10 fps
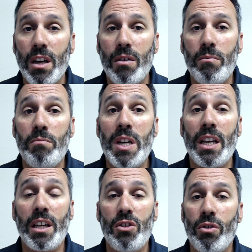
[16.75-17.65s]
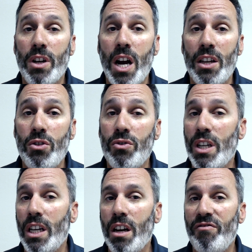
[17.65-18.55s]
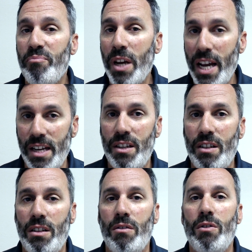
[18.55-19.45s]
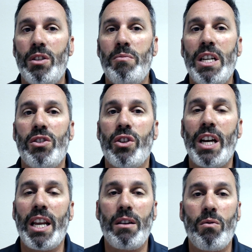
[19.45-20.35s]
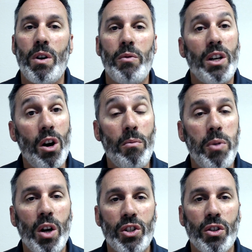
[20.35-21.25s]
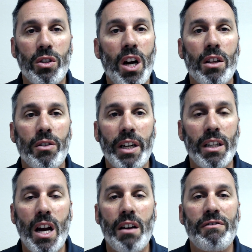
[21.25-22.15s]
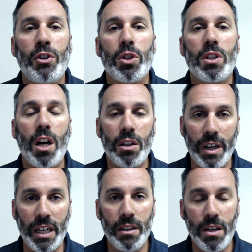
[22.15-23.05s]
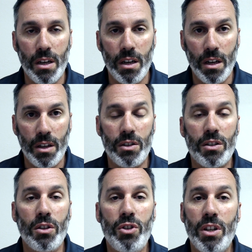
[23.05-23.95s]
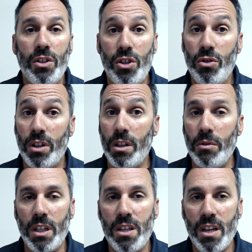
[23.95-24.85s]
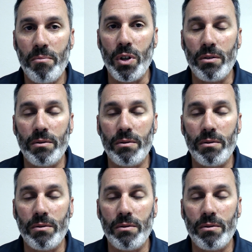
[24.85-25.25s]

meaning you're not using enough paste, which means you're getting what we call partial coloring, not full coloring. The solution is usually really simple.